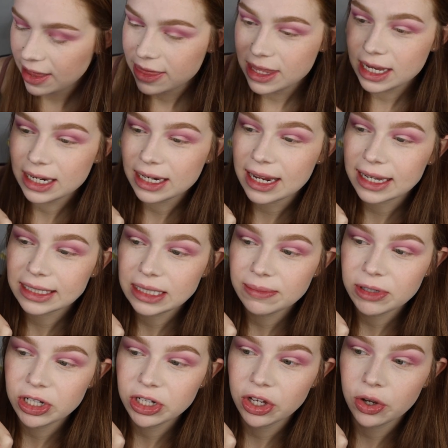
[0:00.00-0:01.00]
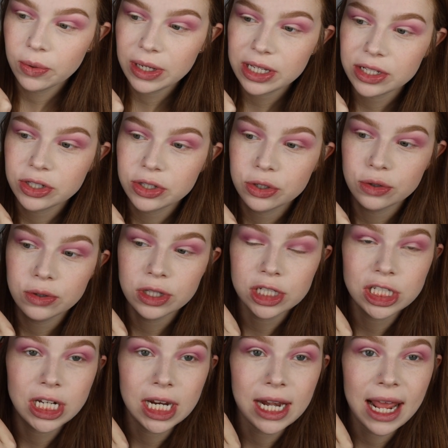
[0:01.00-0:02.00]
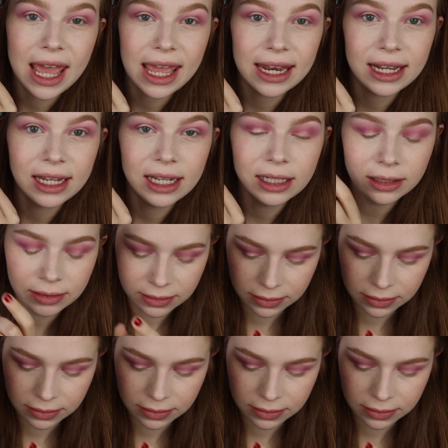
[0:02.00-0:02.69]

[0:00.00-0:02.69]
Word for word: think next I'm gonna go into the shade Ada